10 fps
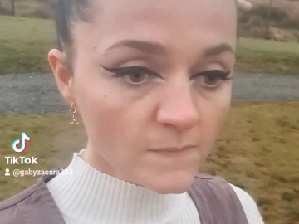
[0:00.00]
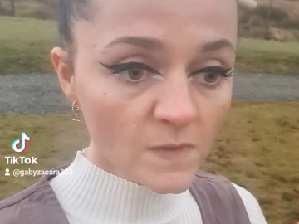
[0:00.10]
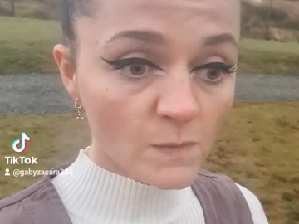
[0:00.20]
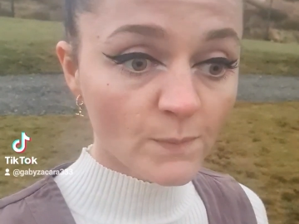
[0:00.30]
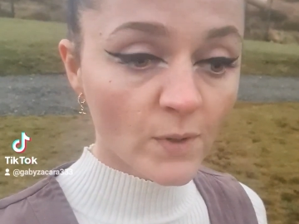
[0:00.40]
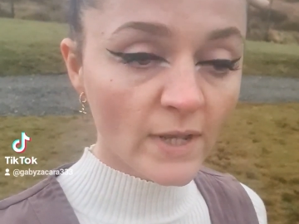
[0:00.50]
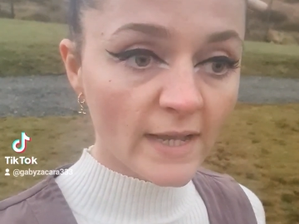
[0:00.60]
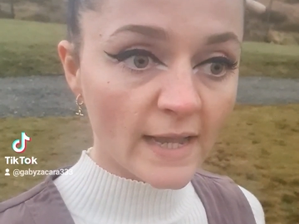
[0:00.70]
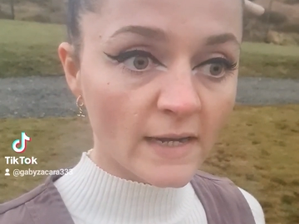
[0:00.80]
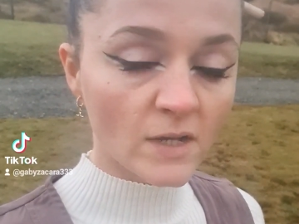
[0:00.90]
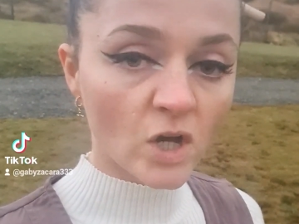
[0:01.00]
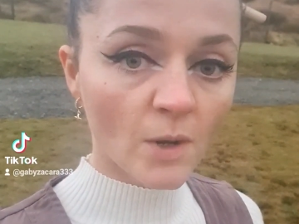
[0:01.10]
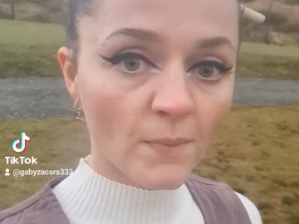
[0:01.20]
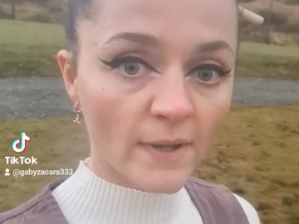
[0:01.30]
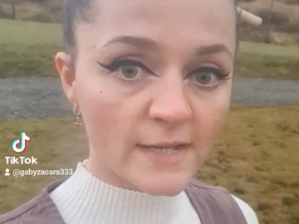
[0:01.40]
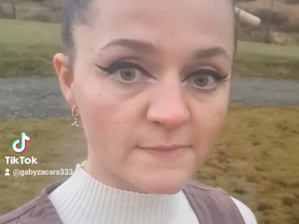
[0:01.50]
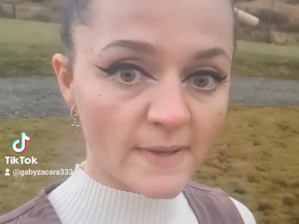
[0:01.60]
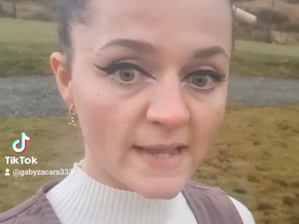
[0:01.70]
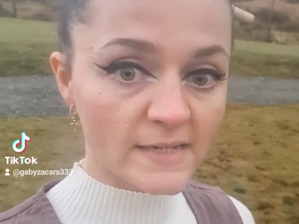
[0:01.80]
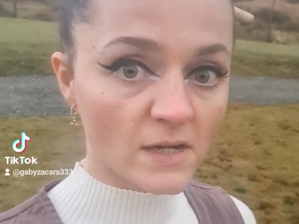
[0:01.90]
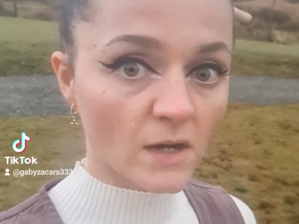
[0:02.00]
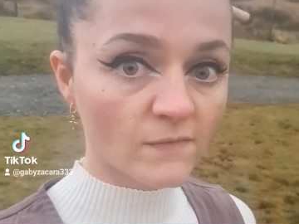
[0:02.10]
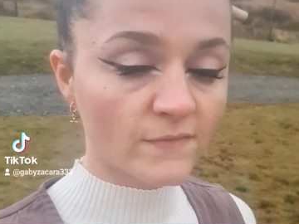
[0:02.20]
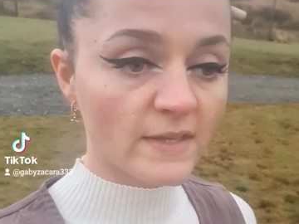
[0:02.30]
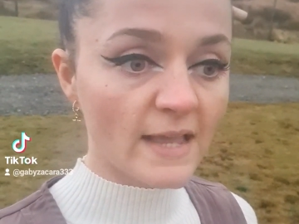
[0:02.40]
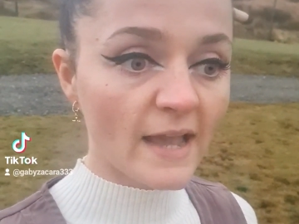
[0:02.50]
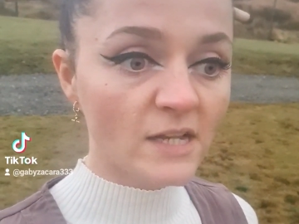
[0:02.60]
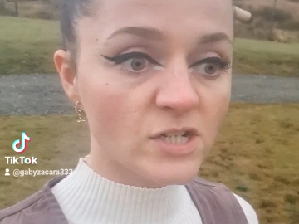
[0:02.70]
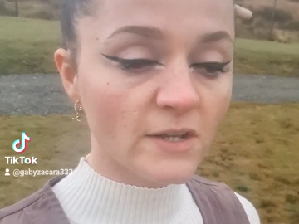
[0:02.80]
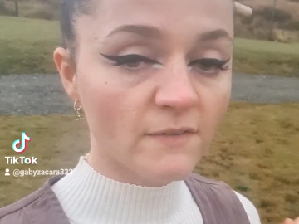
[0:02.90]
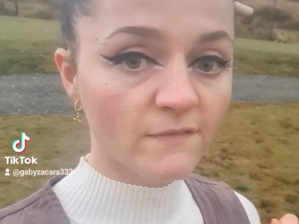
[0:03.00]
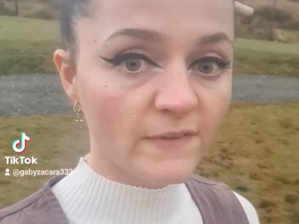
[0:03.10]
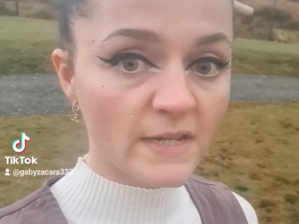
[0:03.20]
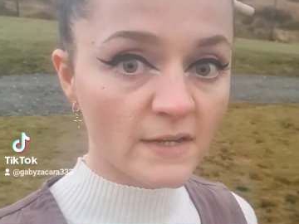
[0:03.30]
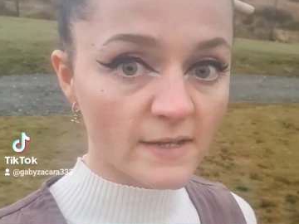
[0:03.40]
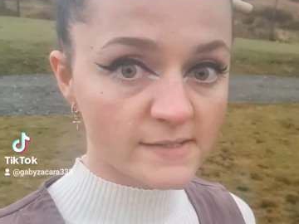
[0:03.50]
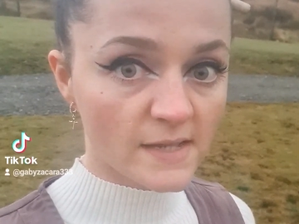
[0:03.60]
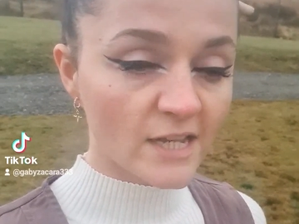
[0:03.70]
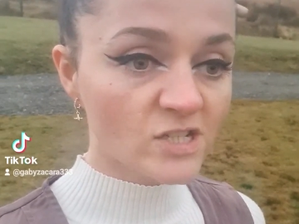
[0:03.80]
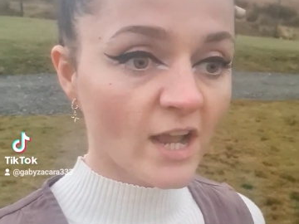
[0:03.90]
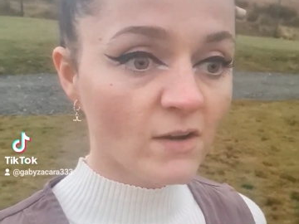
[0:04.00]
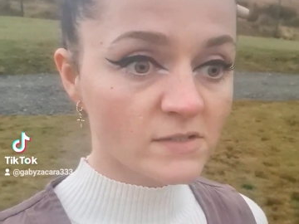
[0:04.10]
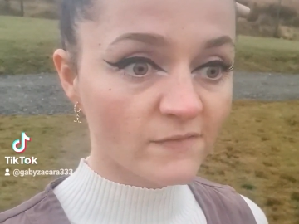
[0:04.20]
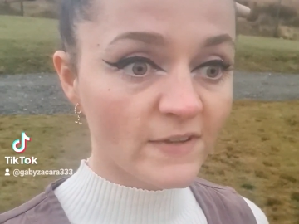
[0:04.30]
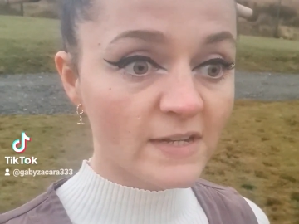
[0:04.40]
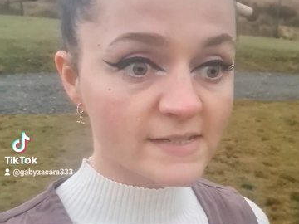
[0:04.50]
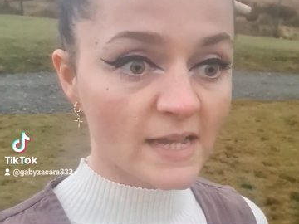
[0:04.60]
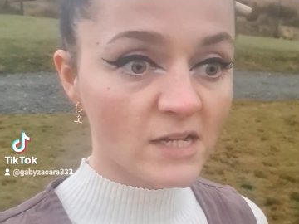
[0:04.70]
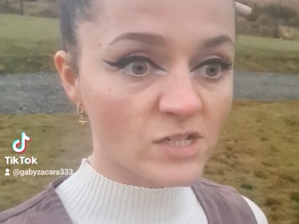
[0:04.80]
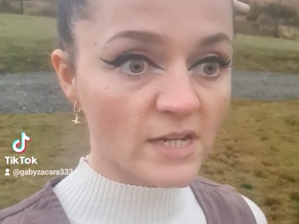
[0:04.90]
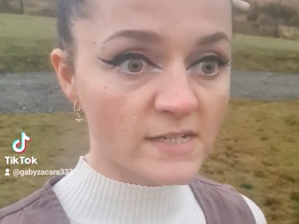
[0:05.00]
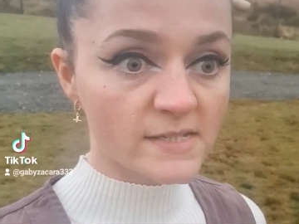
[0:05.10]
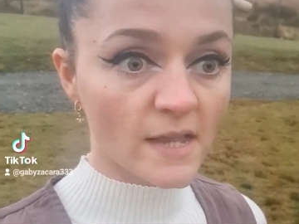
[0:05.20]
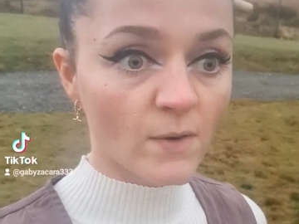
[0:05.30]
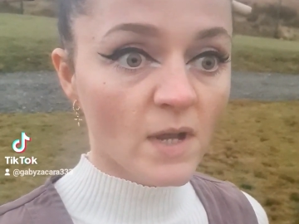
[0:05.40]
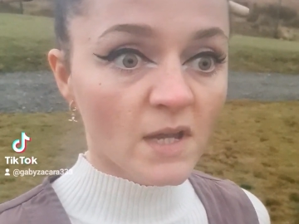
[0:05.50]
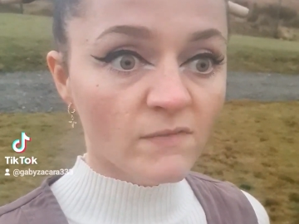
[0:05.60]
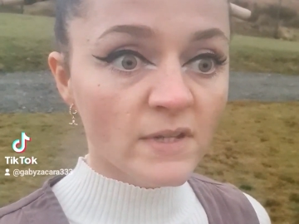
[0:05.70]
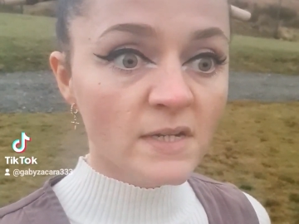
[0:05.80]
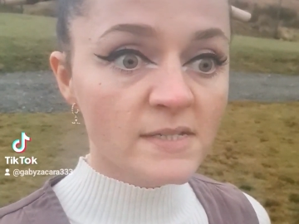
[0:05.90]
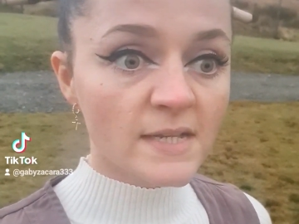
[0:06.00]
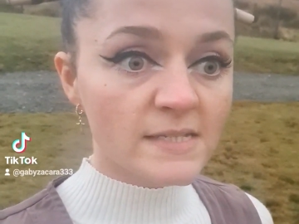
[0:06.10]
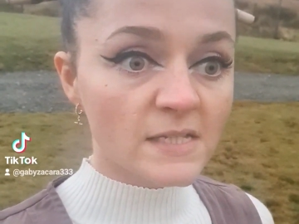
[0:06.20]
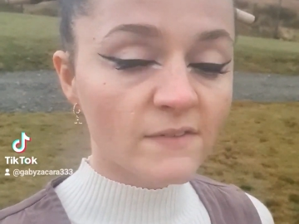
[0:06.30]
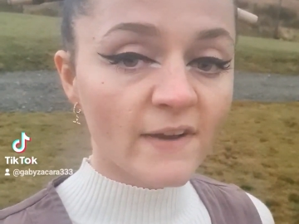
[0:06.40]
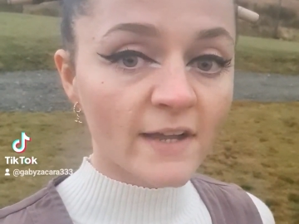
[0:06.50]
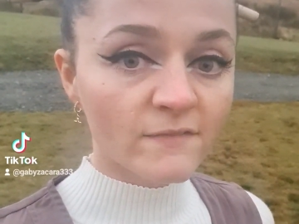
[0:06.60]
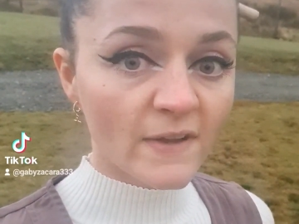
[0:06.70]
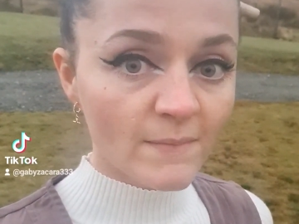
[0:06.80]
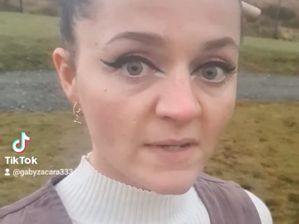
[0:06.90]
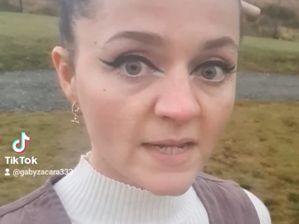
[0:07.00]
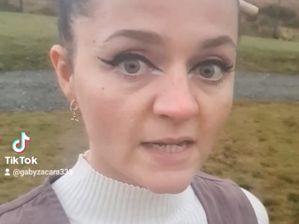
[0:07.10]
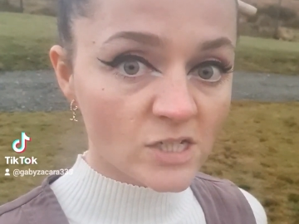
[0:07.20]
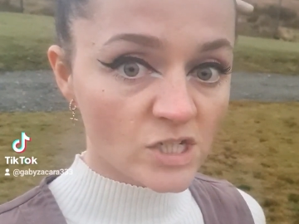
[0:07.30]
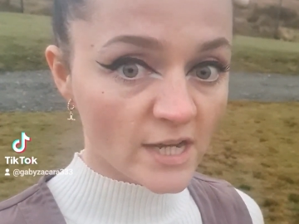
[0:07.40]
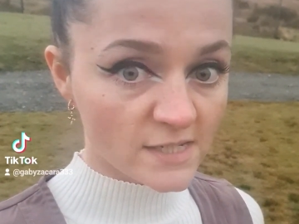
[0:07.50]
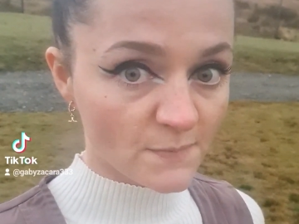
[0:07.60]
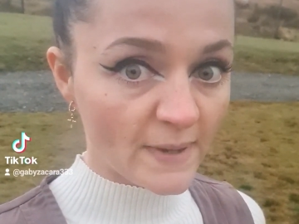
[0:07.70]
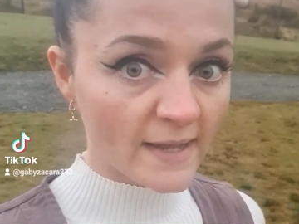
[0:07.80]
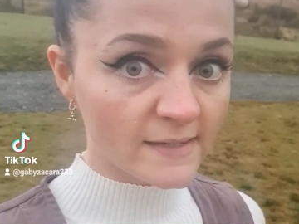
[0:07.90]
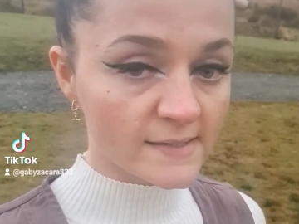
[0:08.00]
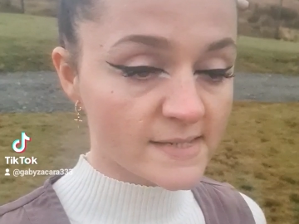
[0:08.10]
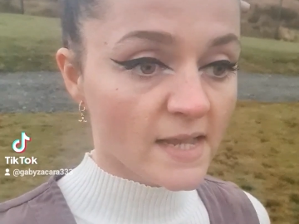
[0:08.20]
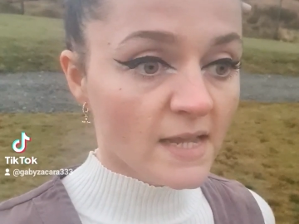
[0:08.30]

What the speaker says: we put it in, and copper is made of the energy of Venus. It channels the Venus energy, and so Venus is a divine feminine and she expands.